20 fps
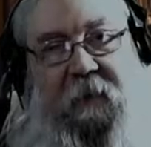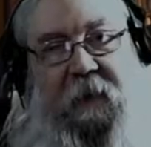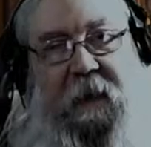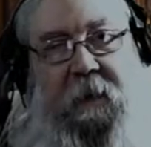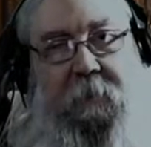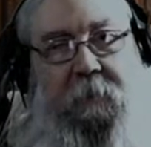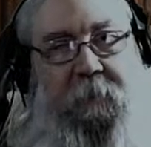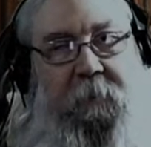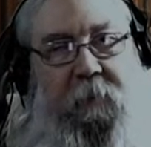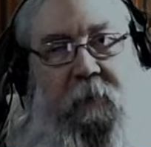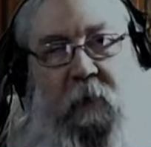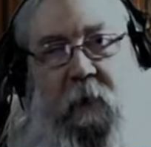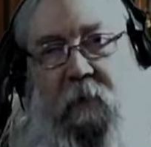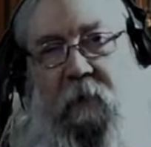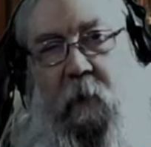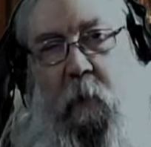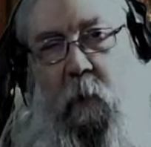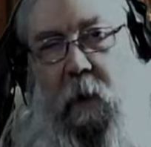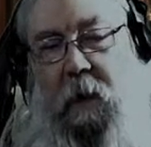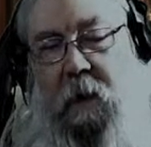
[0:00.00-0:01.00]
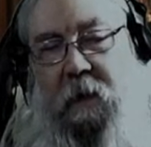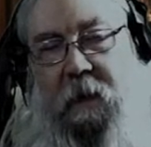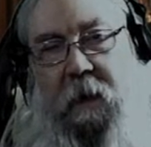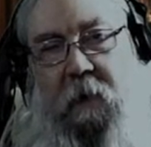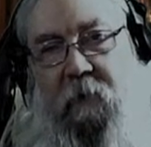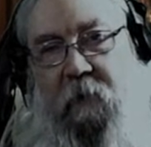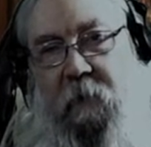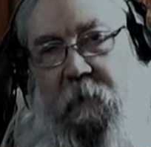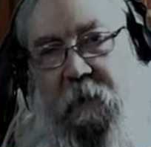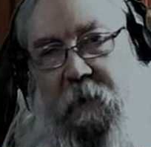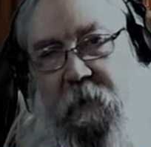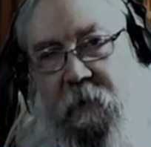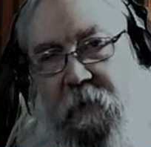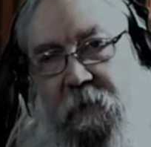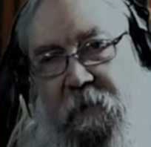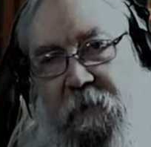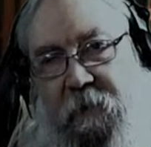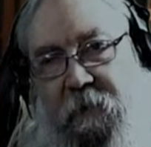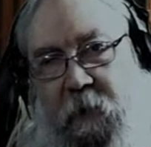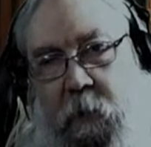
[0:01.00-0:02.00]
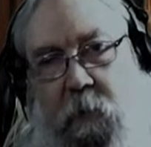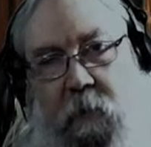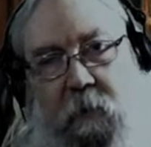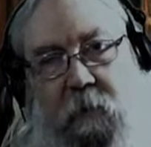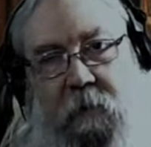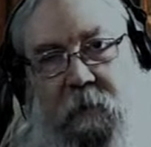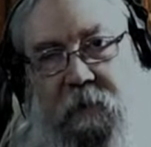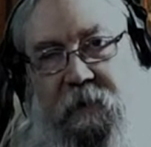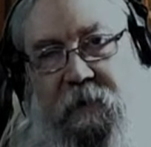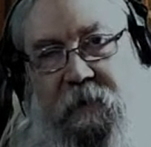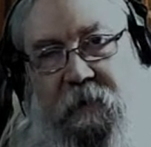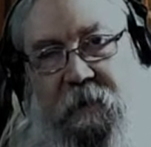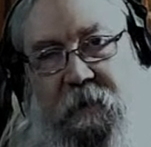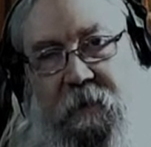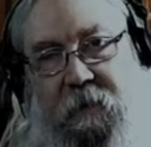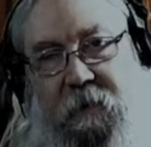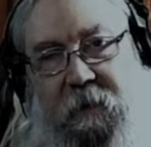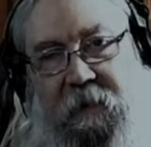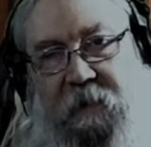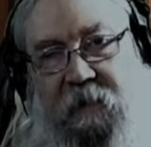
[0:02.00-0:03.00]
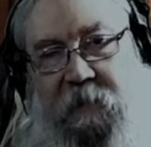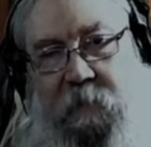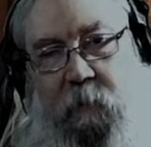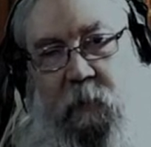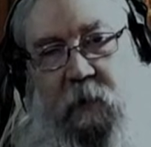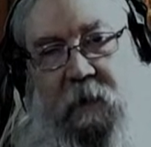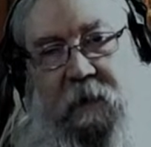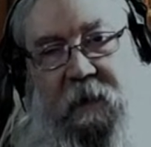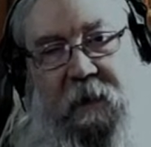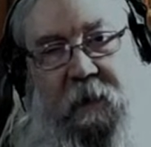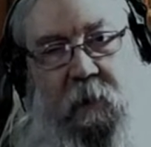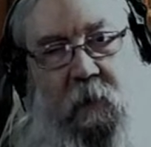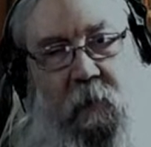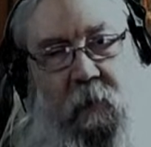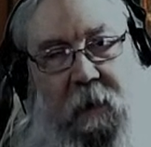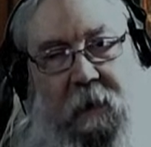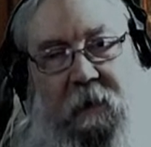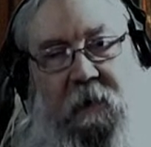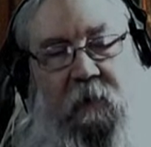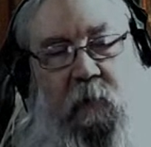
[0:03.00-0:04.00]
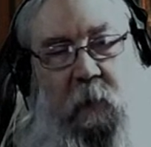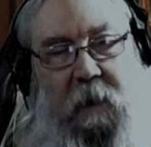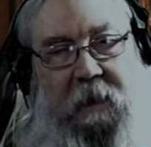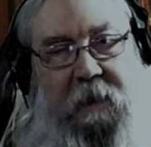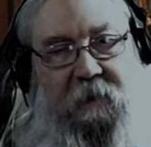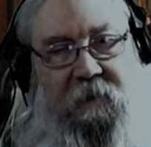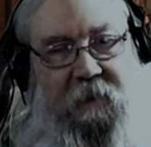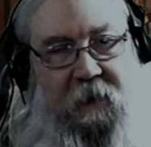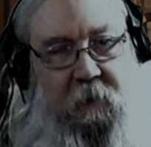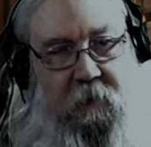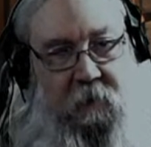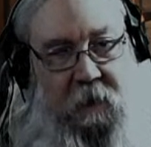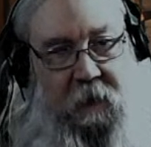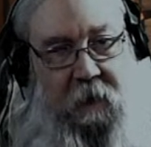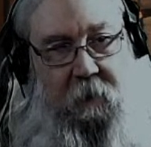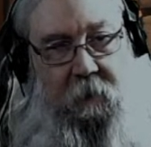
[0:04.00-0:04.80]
then they pulled the rug out from under the viewers in some really horrendous ways later